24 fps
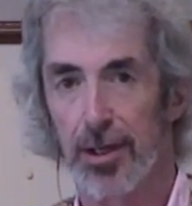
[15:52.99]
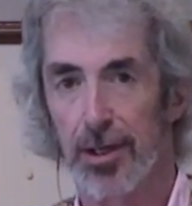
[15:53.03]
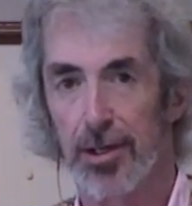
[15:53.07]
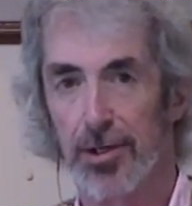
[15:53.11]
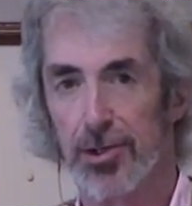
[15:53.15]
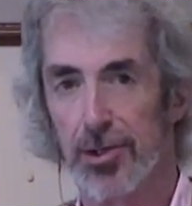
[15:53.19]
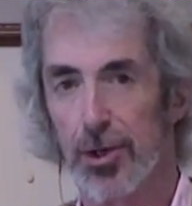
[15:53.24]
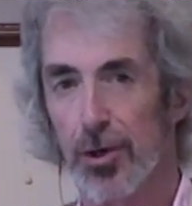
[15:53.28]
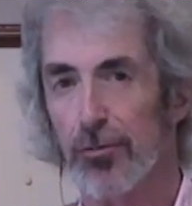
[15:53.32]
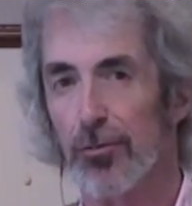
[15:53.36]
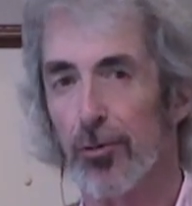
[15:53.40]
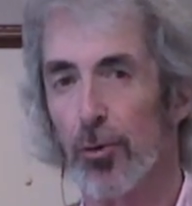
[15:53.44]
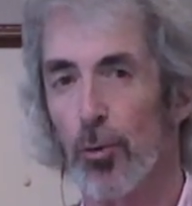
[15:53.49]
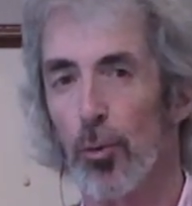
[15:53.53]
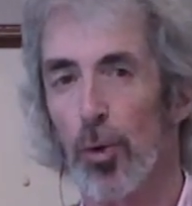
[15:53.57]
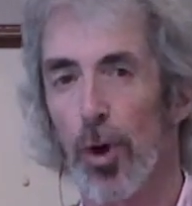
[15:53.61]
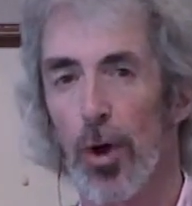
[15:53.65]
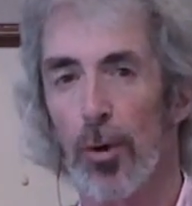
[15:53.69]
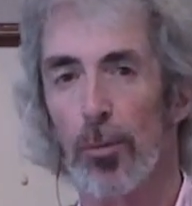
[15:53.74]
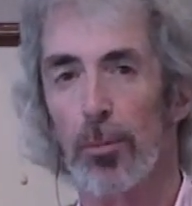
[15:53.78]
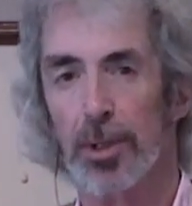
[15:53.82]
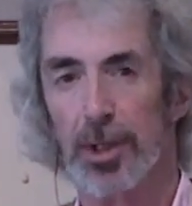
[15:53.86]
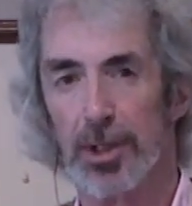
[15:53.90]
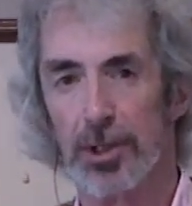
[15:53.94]
It's
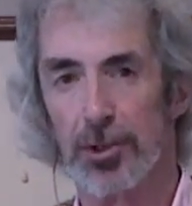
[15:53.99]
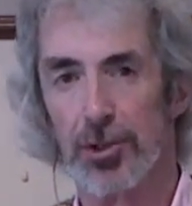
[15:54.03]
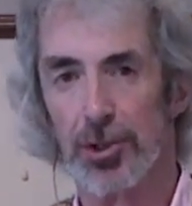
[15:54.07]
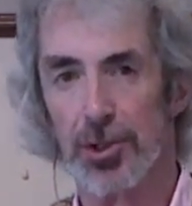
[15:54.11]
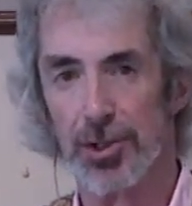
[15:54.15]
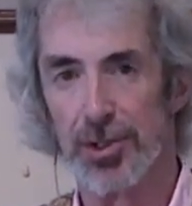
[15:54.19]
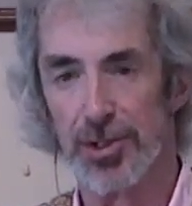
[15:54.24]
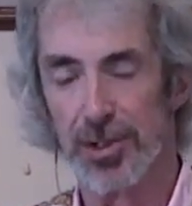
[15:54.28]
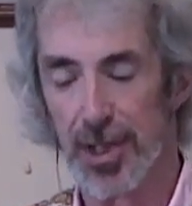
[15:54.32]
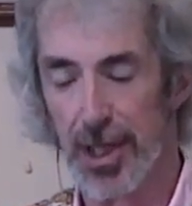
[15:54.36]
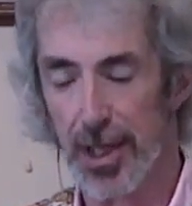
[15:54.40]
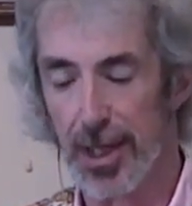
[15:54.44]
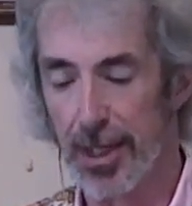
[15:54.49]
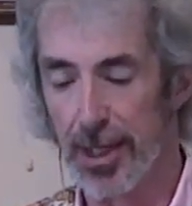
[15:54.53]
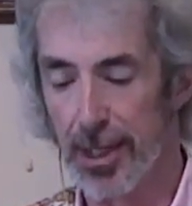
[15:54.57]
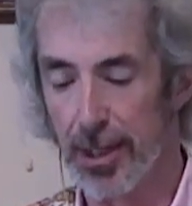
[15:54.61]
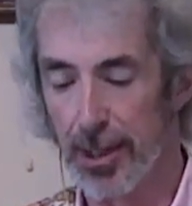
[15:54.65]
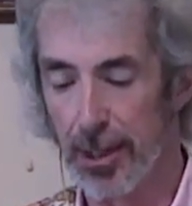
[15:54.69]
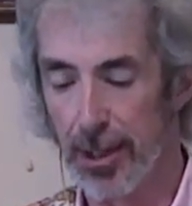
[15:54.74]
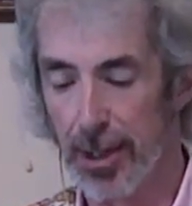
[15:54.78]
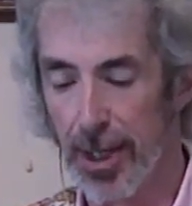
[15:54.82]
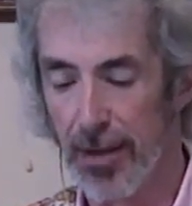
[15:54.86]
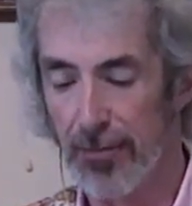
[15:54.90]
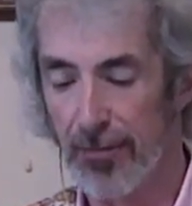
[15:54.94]
overwhelming, she said. It
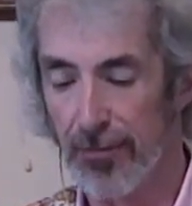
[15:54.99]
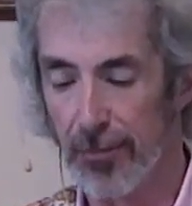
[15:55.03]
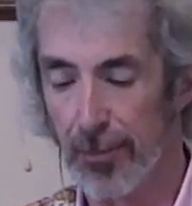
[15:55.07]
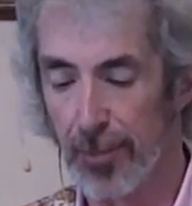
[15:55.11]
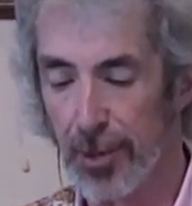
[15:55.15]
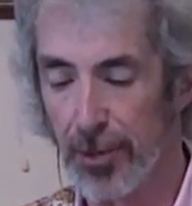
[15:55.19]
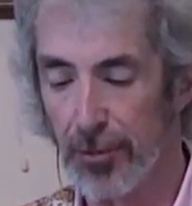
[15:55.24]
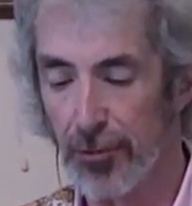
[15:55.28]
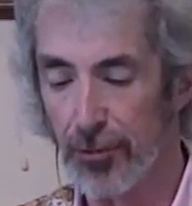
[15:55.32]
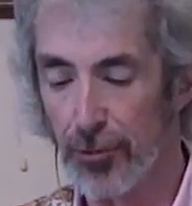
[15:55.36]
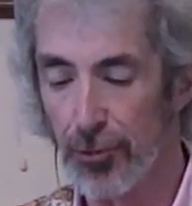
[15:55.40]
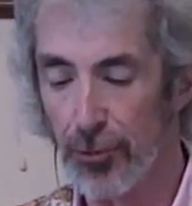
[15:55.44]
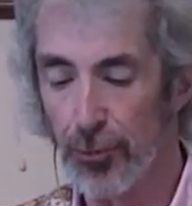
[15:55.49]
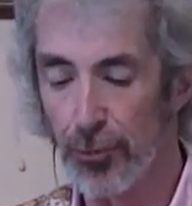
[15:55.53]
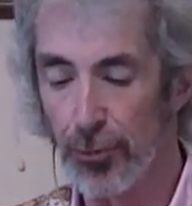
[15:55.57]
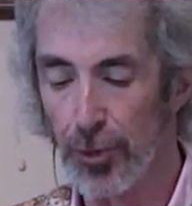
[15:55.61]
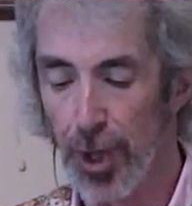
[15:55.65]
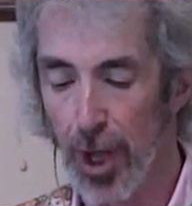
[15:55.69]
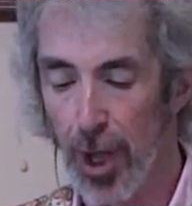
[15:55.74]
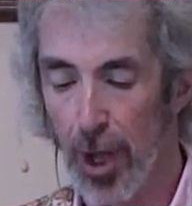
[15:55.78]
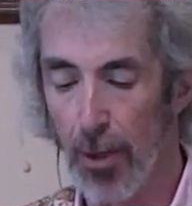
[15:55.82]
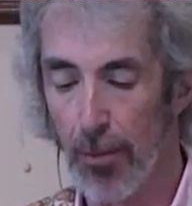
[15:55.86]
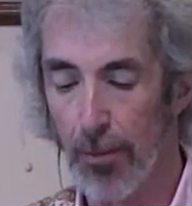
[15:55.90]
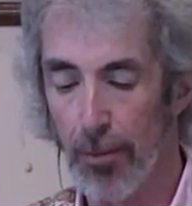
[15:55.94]
left me too
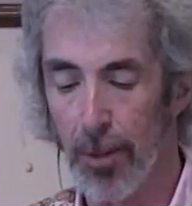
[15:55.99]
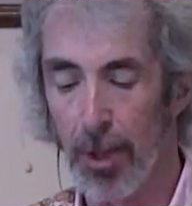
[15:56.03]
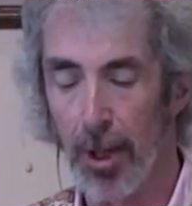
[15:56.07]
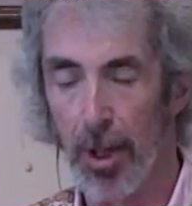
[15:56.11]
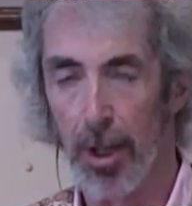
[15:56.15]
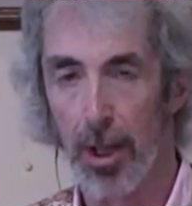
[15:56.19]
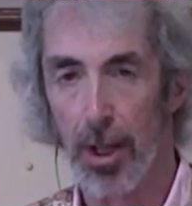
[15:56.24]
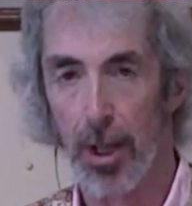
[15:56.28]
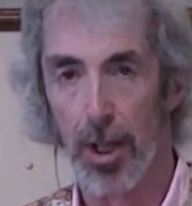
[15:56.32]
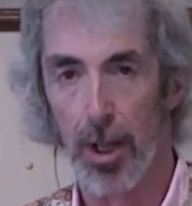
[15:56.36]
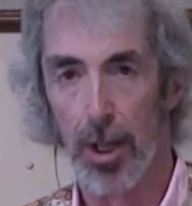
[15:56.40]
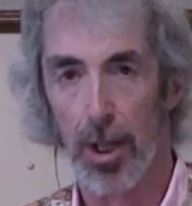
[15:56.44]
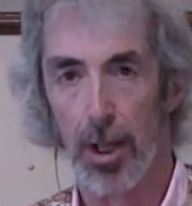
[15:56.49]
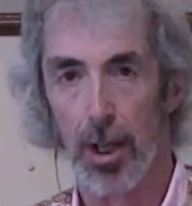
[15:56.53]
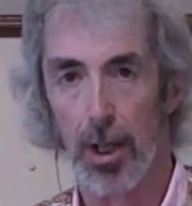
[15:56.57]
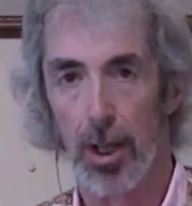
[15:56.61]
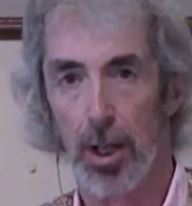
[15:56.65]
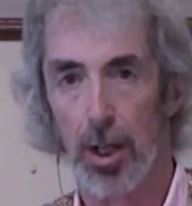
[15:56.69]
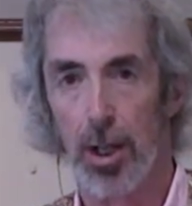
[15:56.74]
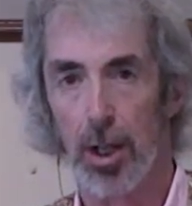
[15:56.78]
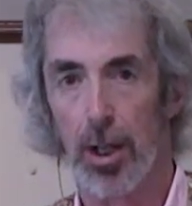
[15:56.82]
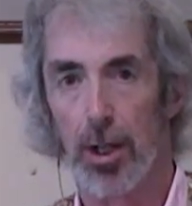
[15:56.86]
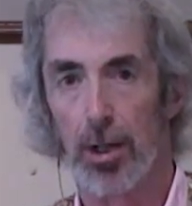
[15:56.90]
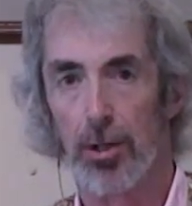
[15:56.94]
numb
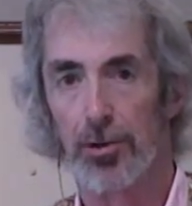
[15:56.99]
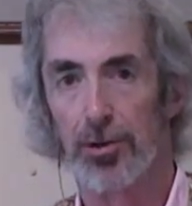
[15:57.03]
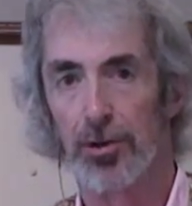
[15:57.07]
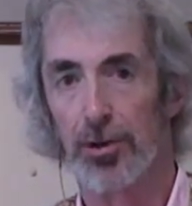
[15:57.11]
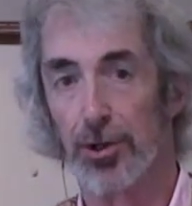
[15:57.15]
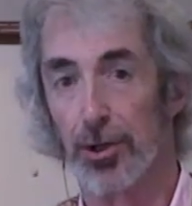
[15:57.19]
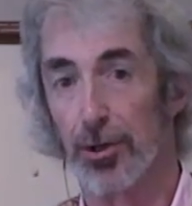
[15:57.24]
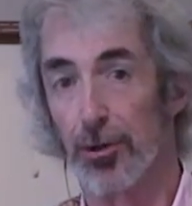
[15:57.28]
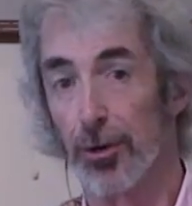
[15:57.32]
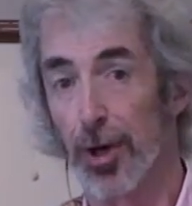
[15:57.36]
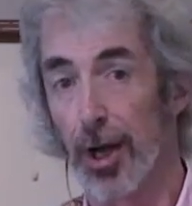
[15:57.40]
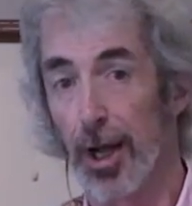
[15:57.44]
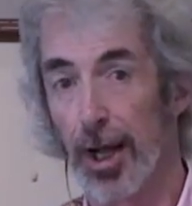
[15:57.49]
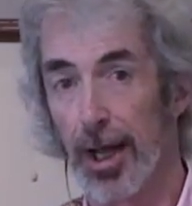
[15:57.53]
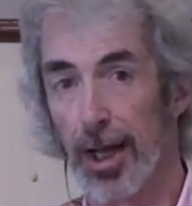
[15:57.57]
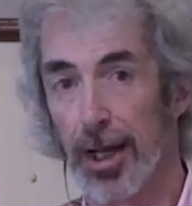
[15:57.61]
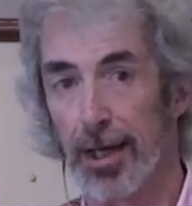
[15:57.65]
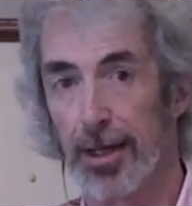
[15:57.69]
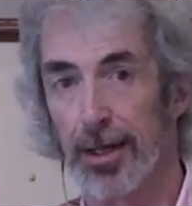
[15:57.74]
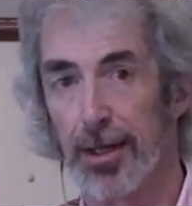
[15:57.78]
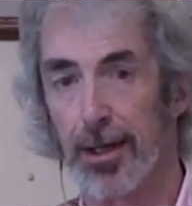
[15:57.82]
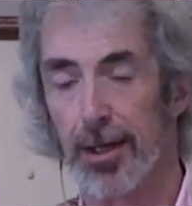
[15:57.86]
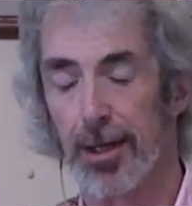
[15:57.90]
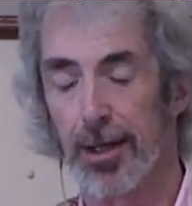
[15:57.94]
to cry.